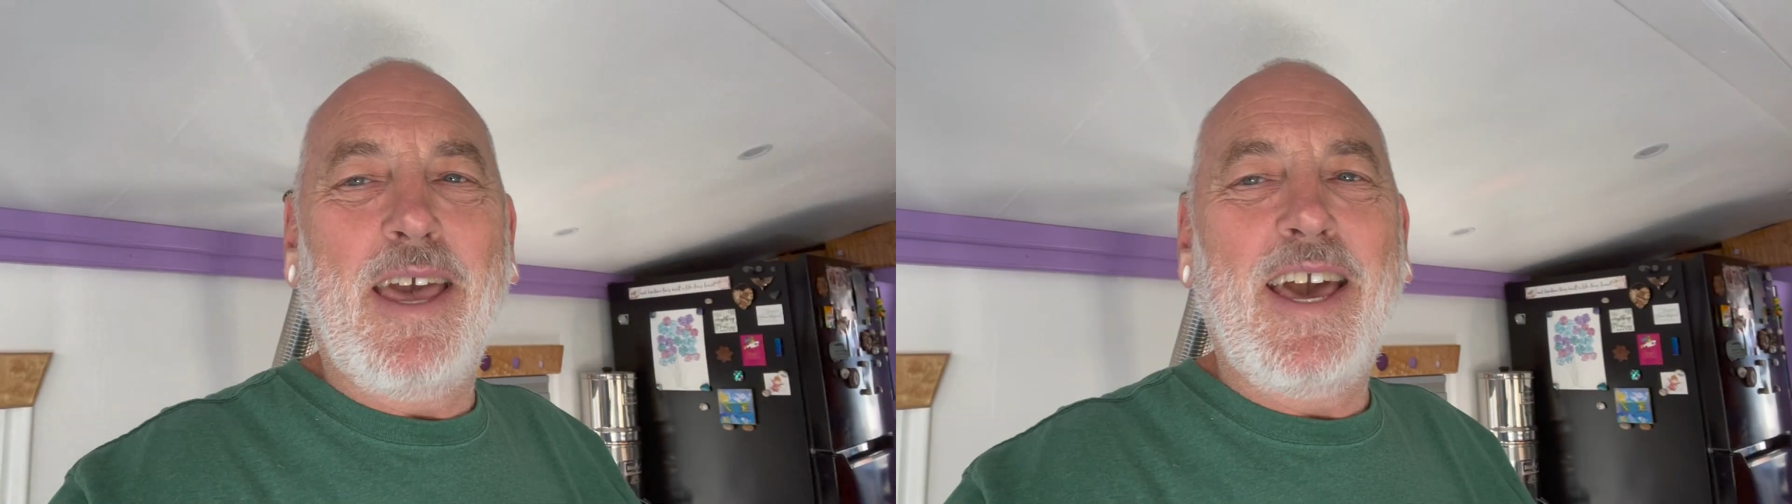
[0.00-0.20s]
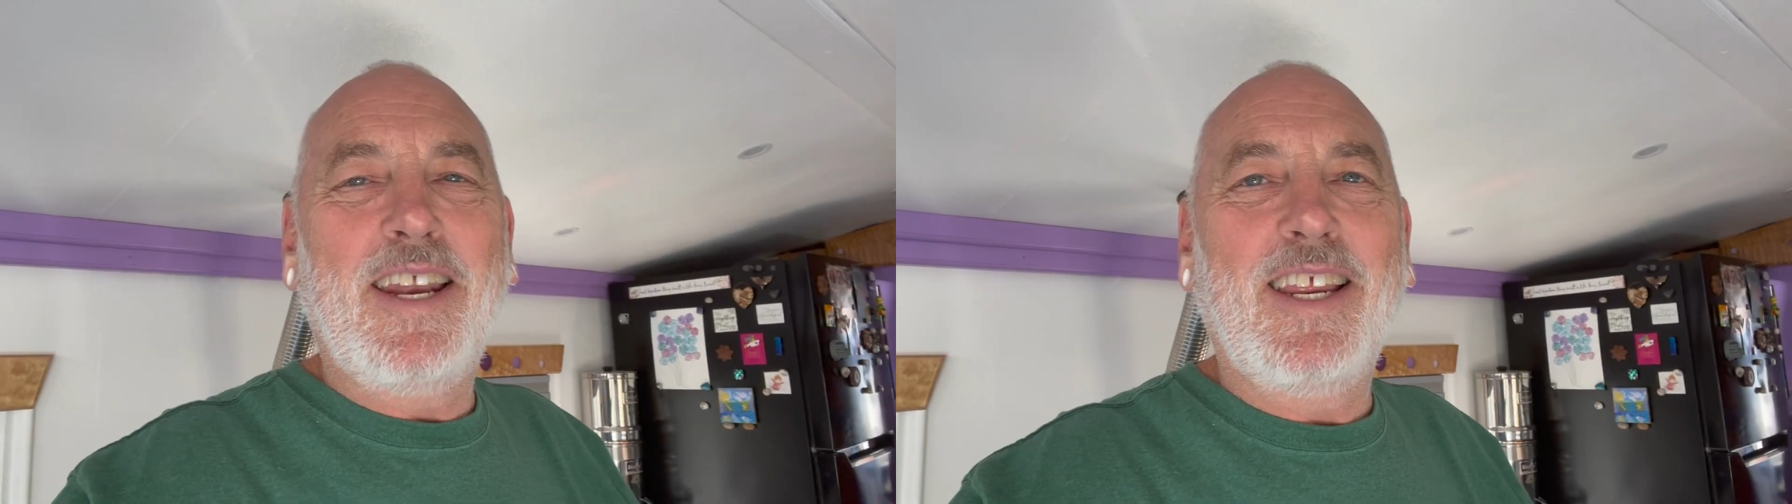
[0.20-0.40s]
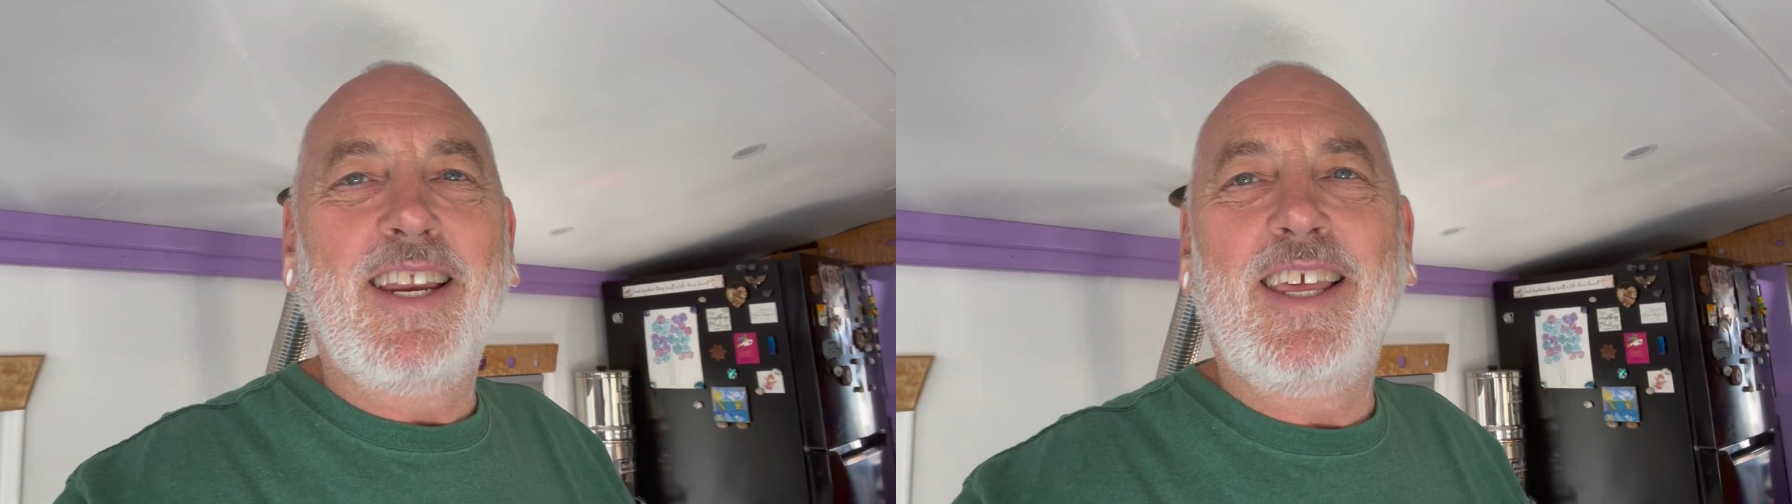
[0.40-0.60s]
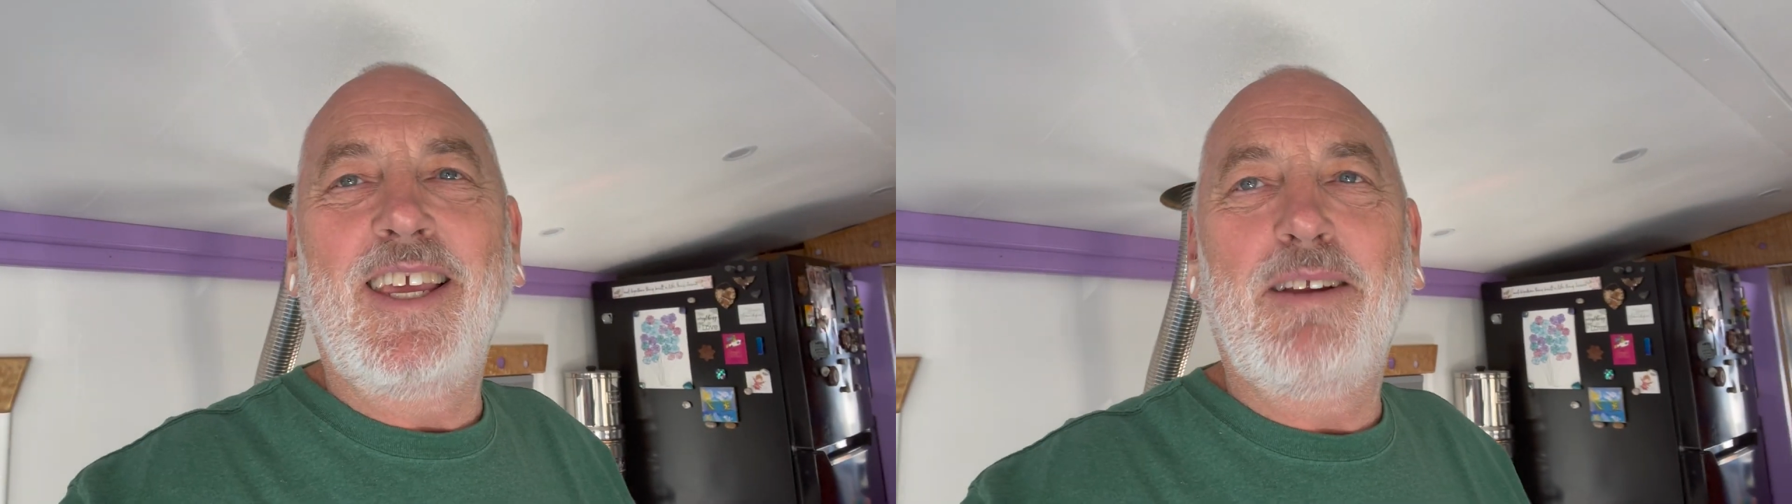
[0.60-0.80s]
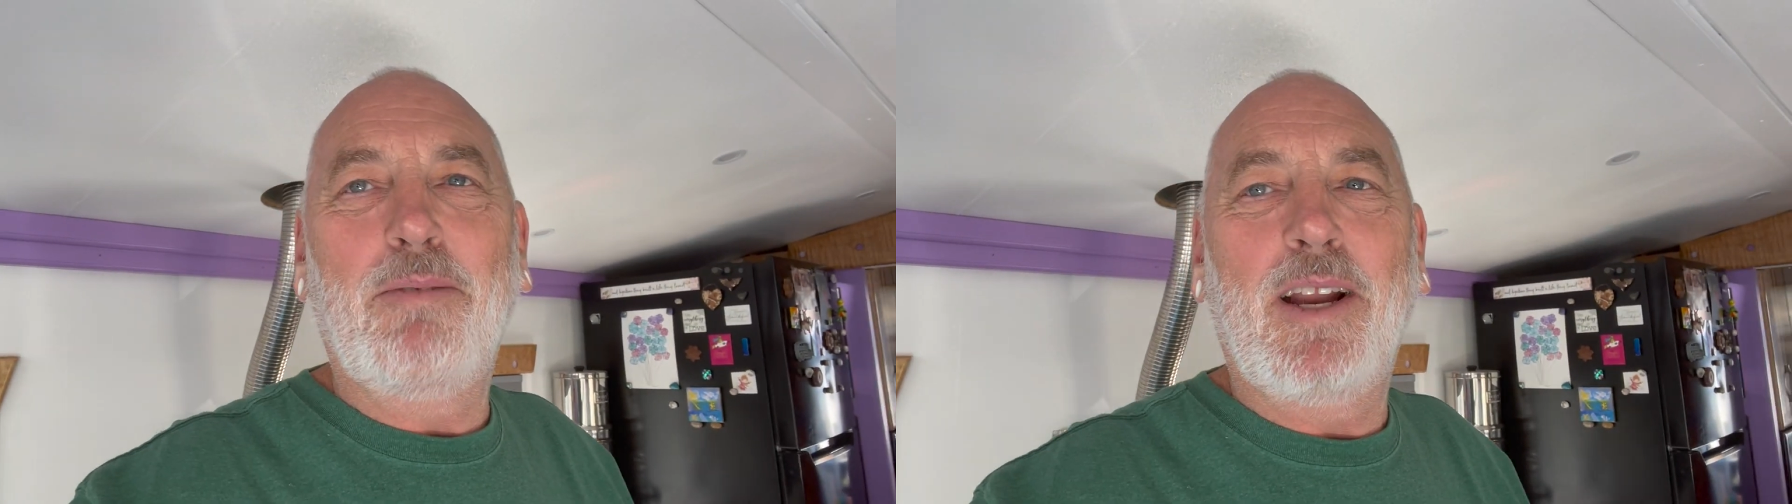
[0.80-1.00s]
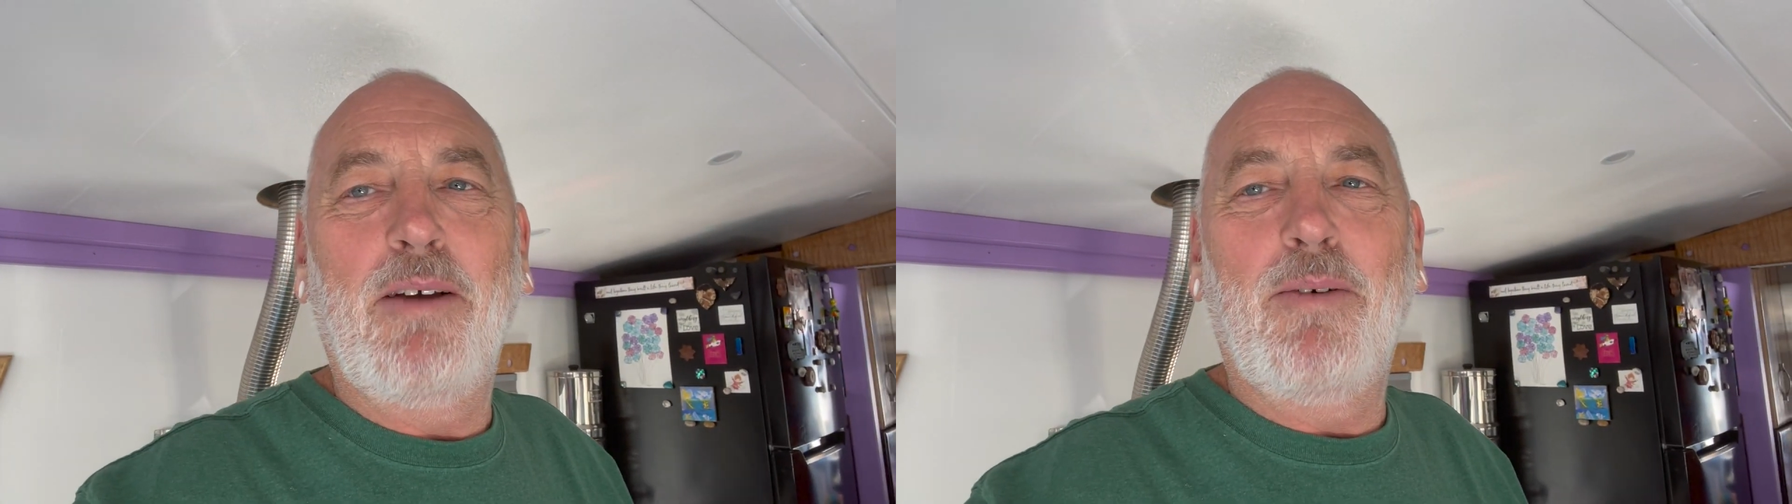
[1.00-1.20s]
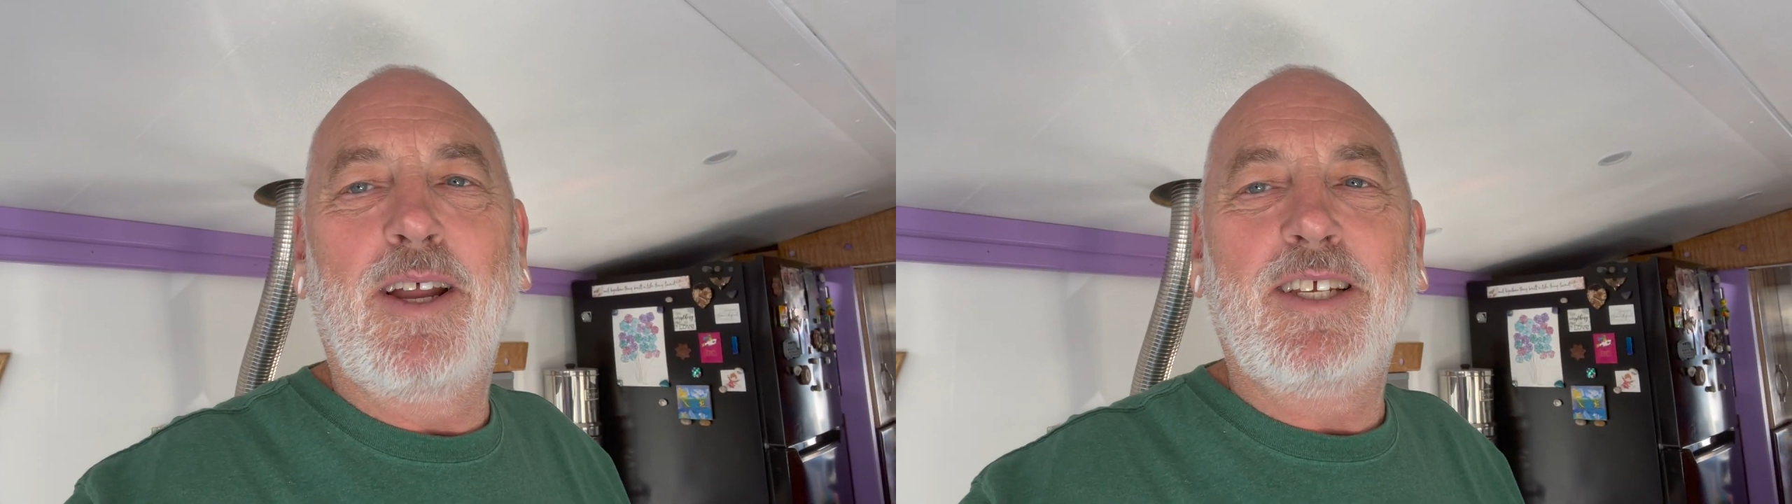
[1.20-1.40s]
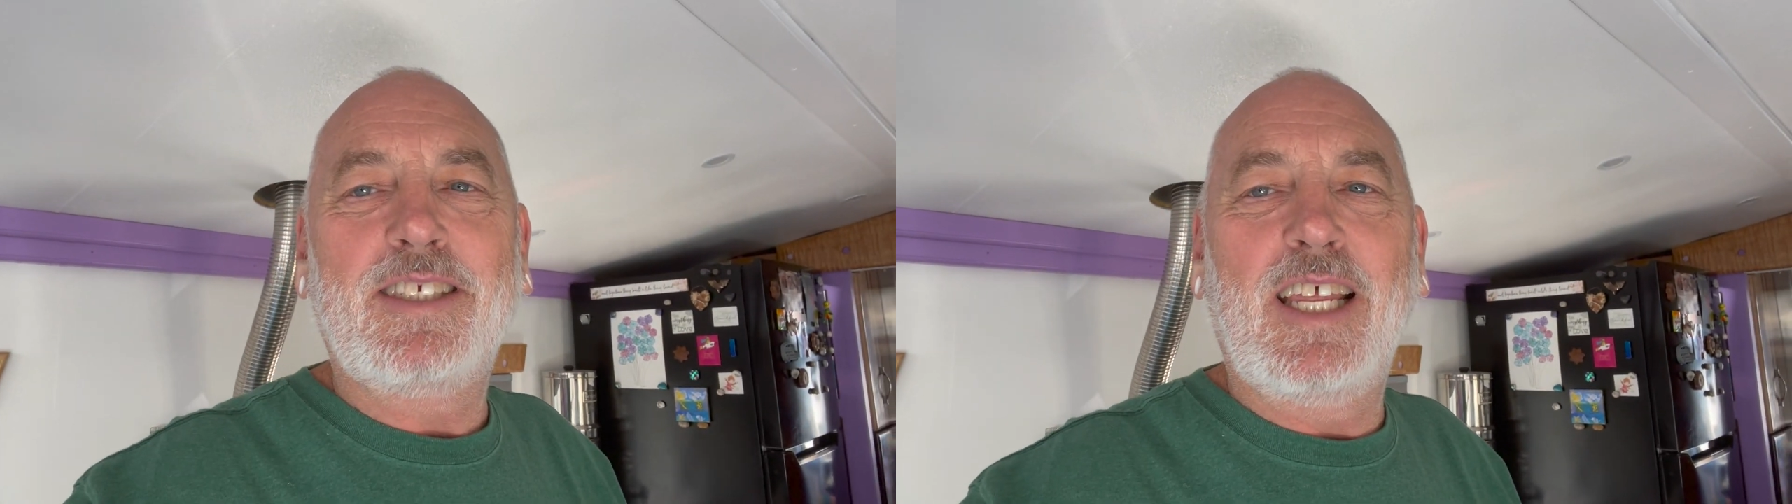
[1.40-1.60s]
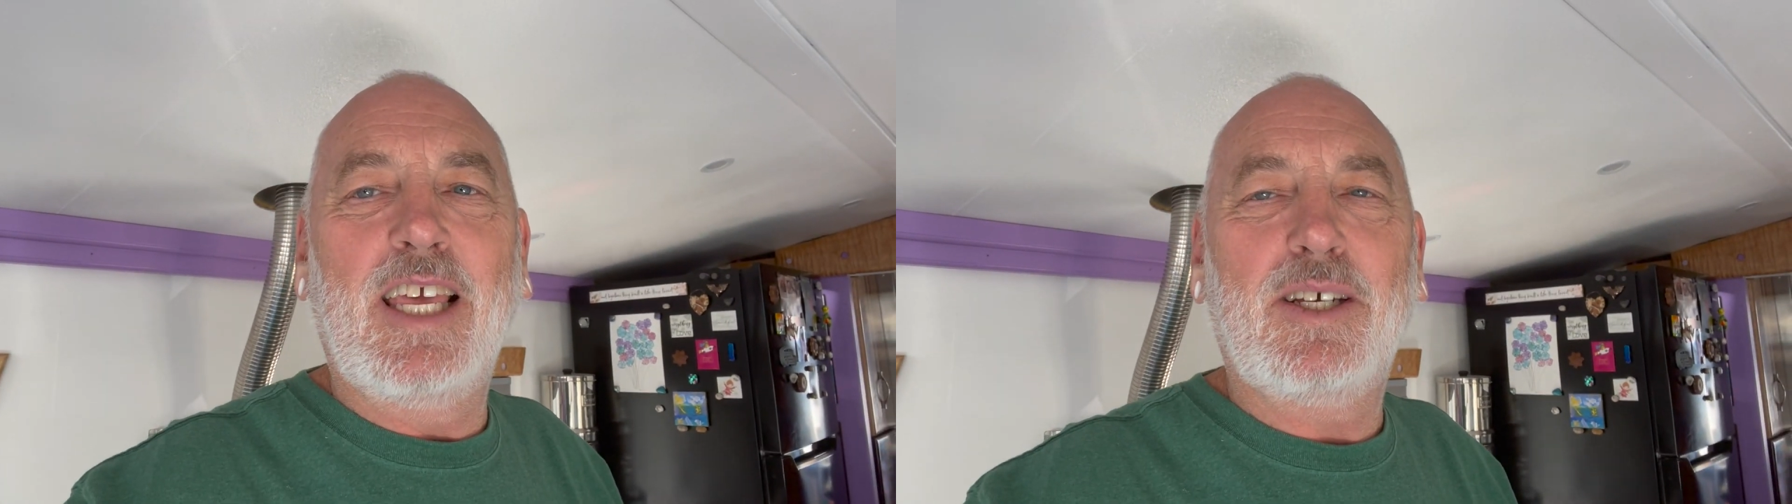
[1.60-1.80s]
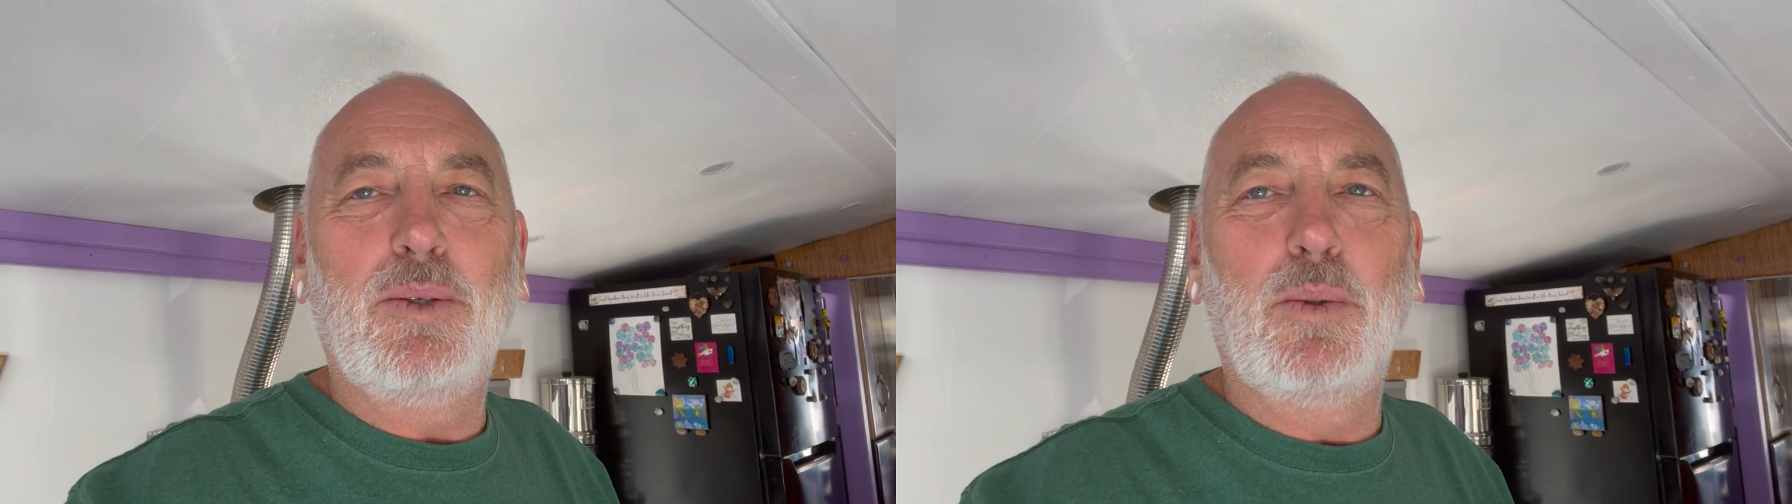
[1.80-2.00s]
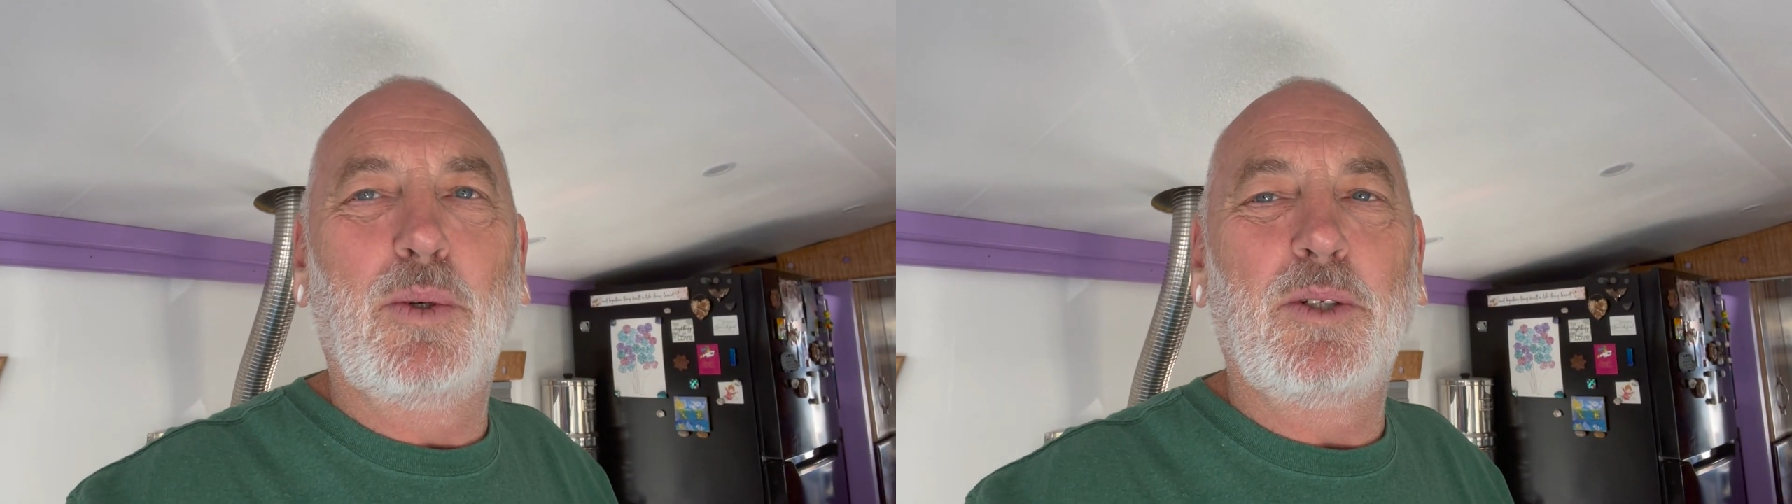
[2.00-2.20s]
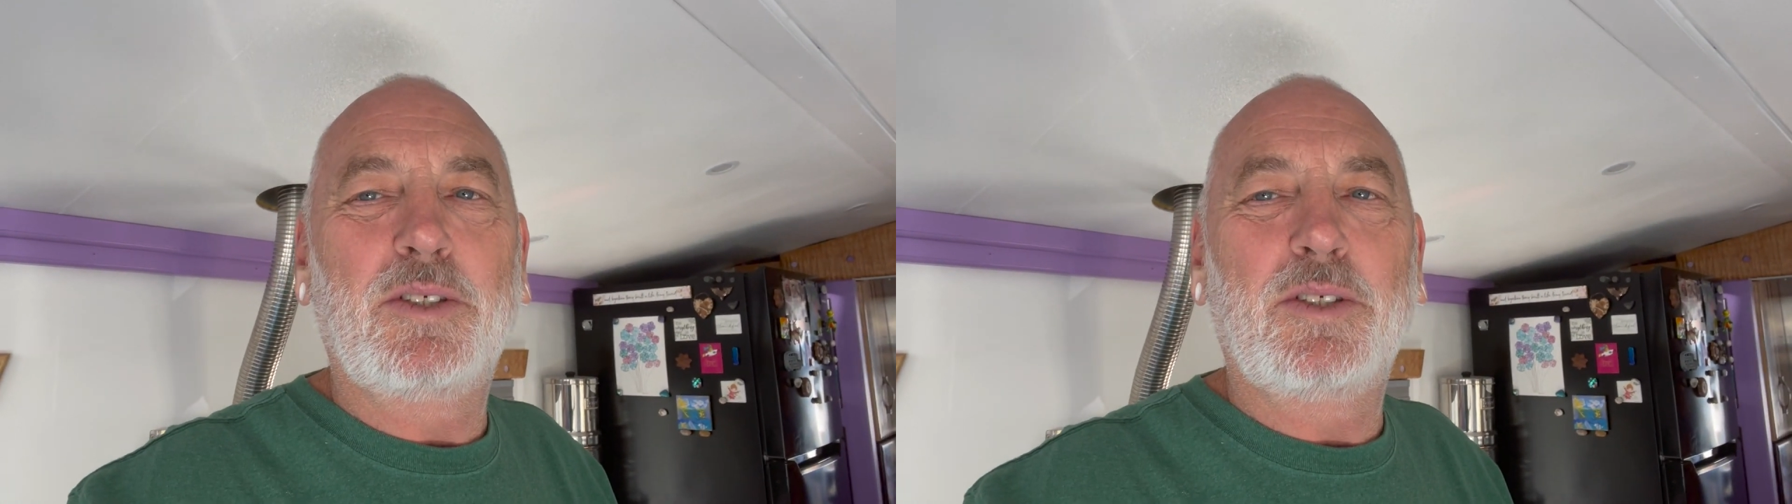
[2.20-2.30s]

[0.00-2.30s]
Adding heat when I want to stay cool.